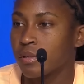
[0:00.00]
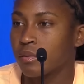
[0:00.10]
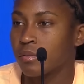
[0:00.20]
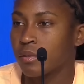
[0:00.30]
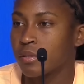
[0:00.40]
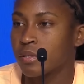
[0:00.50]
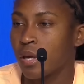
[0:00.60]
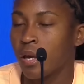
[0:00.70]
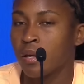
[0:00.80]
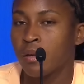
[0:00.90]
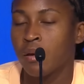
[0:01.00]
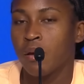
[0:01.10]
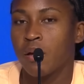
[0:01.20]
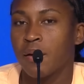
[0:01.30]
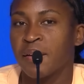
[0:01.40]
third set.
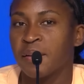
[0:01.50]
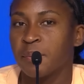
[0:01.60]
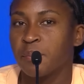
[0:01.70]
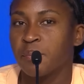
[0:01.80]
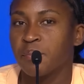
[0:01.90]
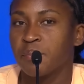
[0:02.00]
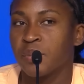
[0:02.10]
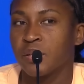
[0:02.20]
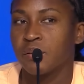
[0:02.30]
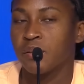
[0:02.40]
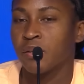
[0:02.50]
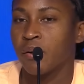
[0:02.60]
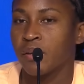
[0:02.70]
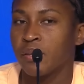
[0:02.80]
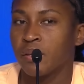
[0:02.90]
But, you know, I
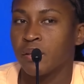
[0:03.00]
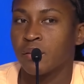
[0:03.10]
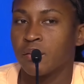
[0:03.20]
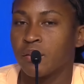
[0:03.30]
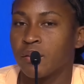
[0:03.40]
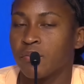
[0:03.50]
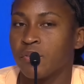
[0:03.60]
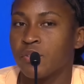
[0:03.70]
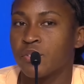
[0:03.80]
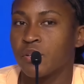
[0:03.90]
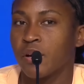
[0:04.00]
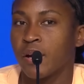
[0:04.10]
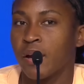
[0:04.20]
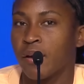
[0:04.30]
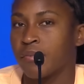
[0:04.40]
think in the future I
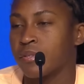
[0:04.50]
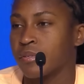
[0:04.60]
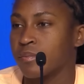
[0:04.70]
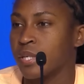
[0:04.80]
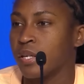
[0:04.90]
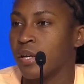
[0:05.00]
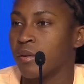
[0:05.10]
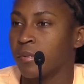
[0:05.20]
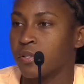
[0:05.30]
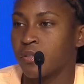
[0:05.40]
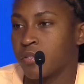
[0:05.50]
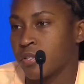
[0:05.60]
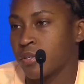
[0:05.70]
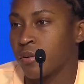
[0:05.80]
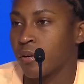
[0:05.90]
have to take care of my serve. She's
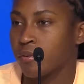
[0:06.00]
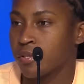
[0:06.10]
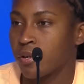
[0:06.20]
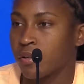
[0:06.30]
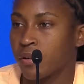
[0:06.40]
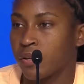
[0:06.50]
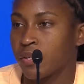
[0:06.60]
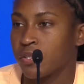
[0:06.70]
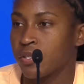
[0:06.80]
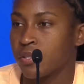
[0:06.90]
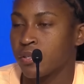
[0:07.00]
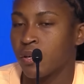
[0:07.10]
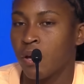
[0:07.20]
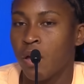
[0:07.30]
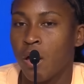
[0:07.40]
a great returner. I think she does a
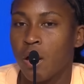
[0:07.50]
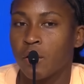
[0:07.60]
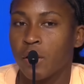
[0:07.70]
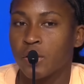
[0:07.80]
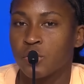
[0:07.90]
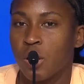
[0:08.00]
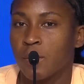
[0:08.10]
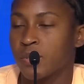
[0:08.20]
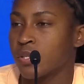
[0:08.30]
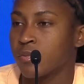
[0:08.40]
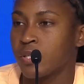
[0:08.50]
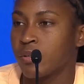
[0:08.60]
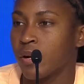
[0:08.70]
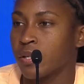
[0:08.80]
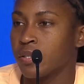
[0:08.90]
great job of just
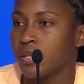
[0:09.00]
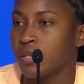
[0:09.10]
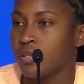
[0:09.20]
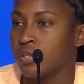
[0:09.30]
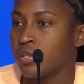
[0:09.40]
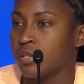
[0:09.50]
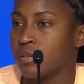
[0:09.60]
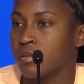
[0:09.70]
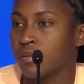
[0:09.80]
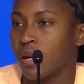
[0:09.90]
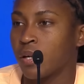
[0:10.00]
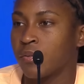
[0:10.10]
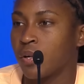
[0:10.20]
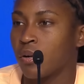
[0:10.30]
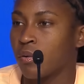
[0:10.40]
redirecting. She's kind of an
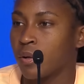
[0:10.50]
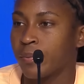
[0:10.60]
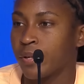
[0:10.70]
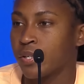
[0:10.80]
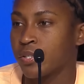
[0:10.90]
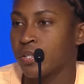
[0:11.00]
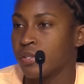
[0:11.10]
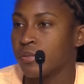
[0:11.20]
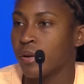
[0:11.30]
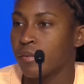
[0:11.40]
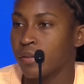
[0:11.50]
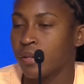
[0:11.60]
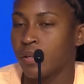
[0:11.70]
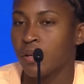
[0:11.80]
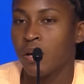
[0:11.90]
all-court player. She
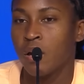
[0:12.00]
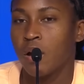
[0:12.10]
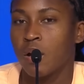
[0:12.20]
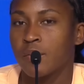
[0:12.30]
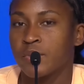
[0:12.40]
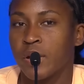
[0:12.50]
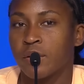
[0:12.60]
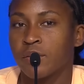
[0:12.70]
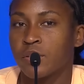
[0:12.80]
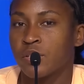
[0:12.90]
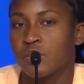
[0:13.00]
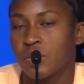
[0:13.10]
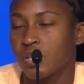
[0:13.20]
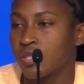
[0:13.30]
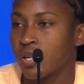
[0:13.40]
everything. So I don't think she
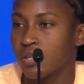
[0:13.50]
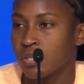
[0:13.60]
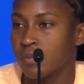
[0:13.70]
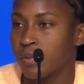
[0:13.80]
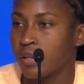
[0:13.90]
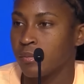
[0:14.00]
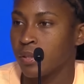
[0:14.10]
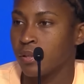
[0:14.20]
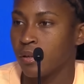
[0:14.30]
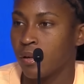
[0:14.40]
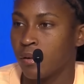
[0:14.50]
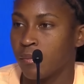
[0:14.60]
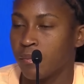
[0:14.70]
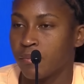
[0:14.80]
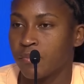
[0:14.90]
changed how she played me
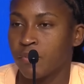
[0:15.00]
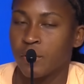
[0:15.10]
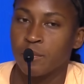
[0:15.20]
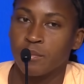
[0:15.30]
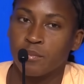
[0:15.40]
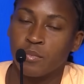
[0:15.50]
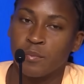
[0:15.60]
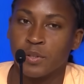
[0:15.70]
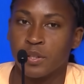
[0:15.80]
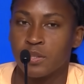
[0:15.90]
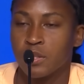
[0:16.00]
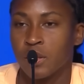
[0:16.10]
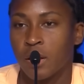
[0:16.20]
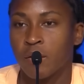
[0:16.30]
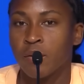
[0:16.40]
from Wimbledon to
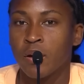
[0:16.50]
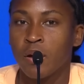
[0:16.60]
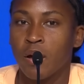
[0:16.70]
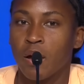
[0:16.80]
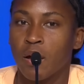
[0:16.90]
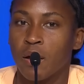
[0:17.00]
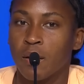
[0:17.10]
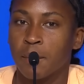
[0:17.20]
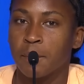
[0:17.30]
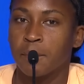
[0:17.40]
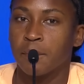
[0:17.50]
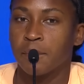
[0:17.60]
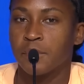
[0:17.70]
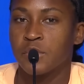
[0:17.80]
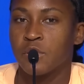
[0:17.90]
now.
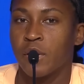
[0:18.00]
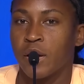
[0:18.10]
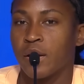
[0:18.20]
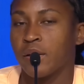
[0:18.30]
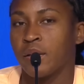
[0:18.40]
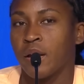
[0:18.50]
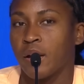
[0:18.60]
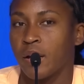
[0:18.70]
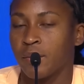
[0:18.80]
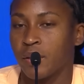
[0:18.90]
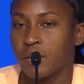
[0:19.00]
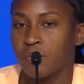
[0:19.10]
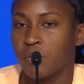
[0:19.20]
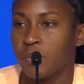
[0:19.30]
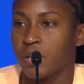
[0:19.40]
I think for
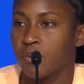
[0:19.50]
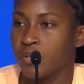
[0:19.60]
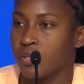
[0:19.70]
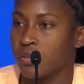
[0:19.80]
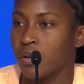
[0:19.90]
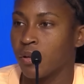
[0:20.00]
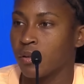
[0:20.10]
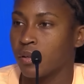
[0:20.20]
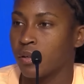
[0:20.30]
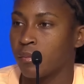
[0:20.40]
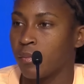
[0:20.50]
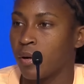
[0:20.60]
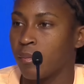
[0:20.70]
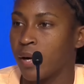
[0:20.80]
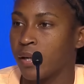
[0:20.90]
me it was just all
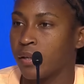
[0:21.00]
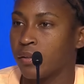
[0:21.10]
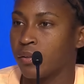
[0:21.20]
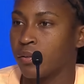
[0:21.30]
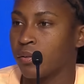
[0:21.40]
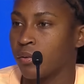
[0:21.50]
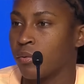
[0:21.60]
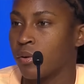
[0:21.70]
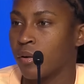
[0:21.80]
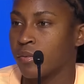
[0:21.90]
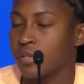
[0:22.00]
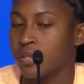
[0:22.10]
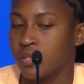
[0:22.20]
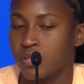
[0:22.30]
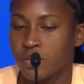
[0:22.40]
on my end. The core, obviously,
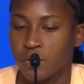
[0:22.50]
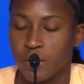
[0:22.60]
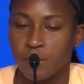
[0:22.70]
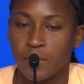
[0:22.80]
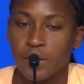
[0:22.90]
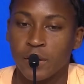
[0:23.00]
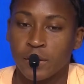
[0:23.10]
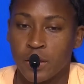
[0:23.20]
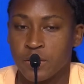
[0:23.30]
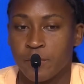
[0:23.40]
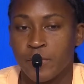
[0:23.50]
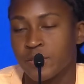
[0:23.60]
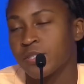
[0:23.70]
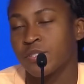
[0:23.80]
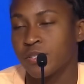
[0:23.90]
she's a great player. And as a
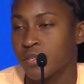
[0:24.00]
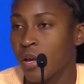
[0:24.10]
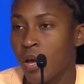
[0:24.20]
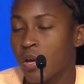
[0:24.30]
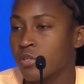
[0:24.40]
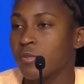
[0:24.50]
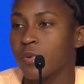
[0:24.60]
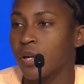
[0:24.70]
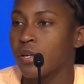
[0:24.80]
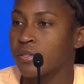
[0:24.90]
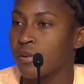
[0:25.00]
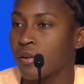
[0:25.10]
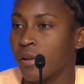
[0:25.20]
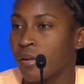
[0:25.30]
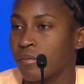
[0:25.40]
person, she's super nice
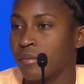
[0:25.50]
girl. I've